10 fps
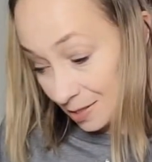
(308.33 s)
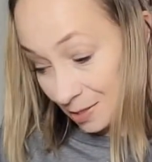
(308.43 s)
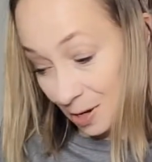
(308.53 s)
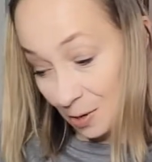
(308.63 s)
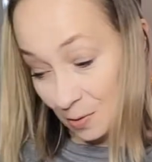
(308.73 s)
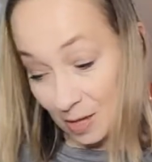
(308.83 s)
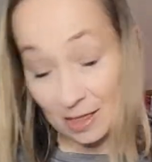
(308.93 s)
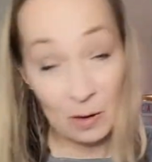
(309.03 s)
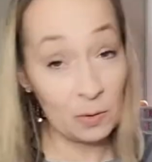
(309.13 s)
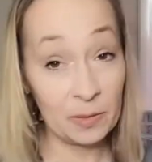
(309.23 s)
so
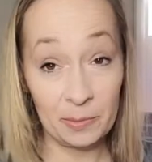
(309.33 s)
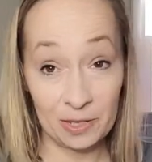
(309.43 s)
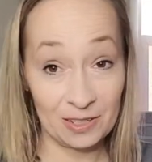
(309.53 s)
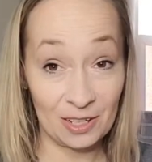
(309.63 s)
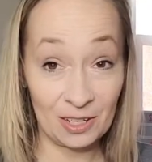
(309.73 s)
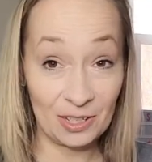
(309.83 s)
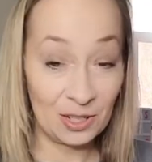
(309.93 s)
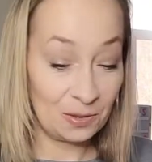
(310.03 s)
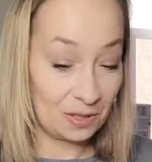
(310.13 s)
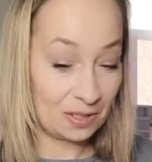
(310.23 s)
that will be put to good
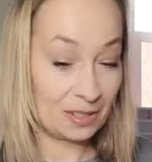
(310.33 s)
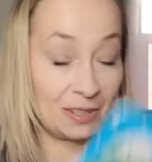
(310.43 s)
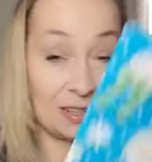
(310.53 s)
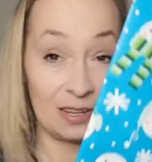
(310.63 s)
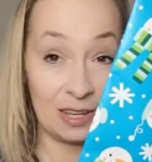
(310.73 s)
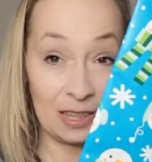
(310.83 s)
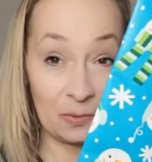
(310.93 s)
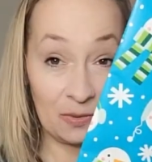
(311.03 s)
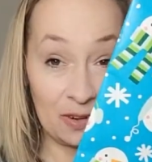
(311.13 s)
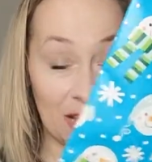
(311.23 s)
use. And
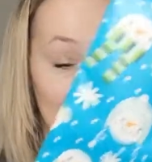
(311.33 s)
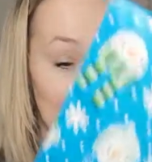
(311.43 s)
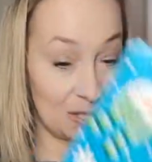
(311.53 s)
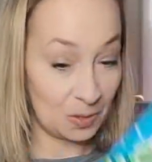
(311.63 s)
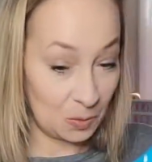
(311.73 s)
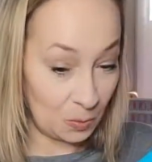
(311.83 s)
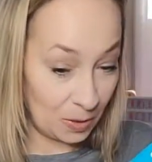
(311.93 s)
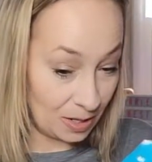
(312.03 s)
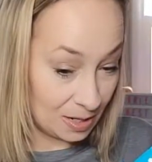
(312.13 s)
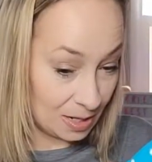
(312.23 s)
we've got this
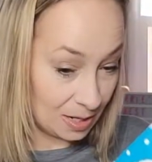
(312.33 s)
one.